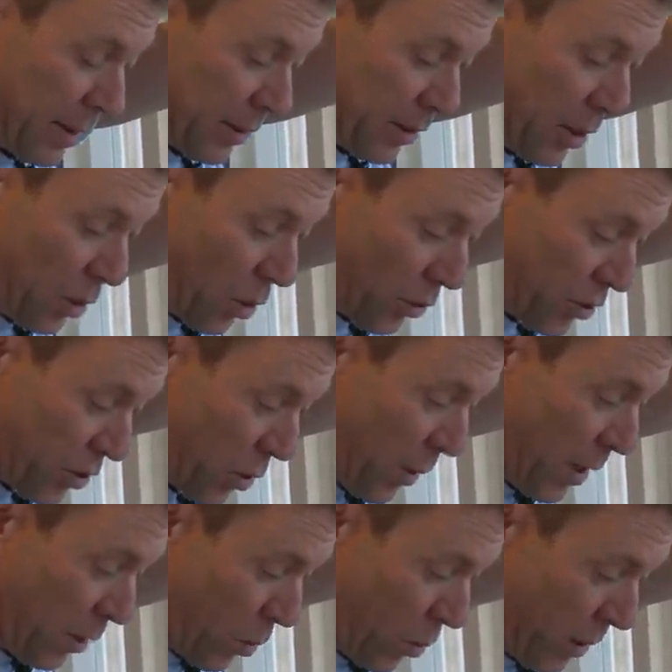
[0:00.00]
So you've got two
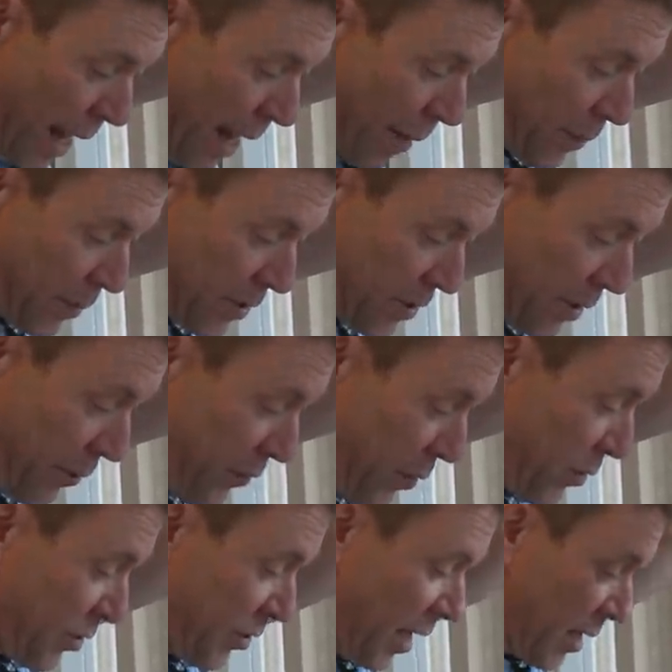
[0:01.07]
equal gaps. So if you
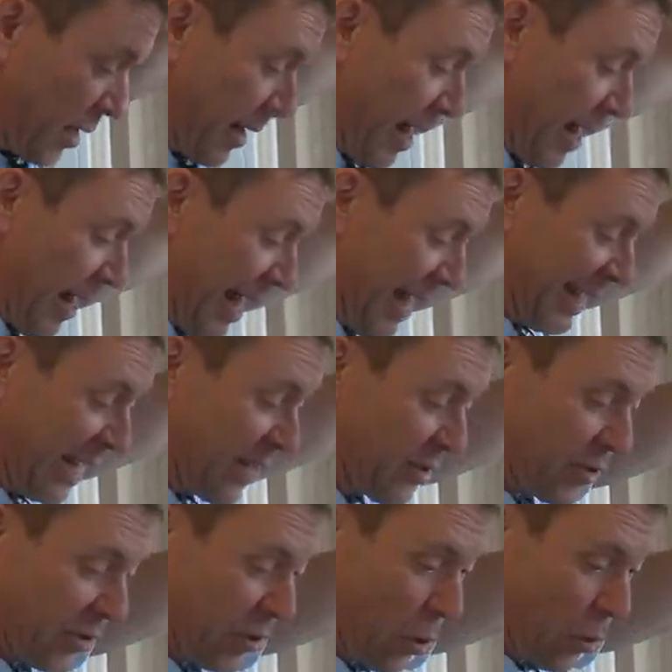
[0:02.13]
stuck that
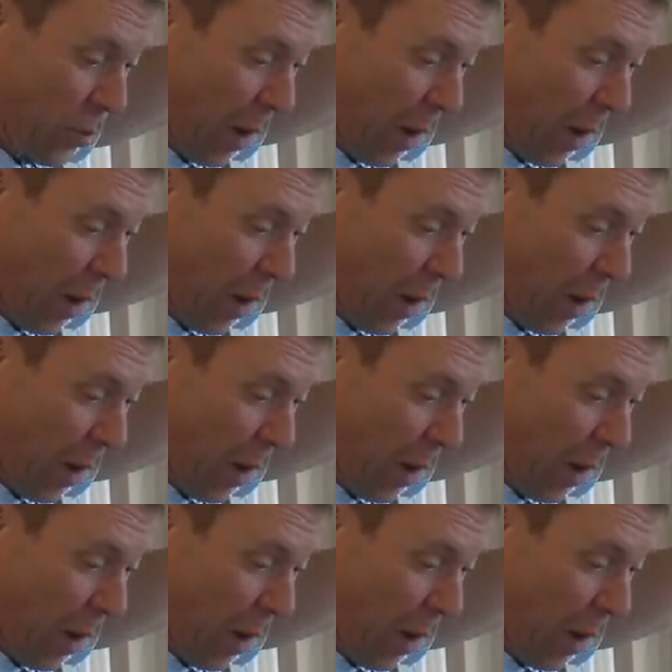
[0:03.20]
against the new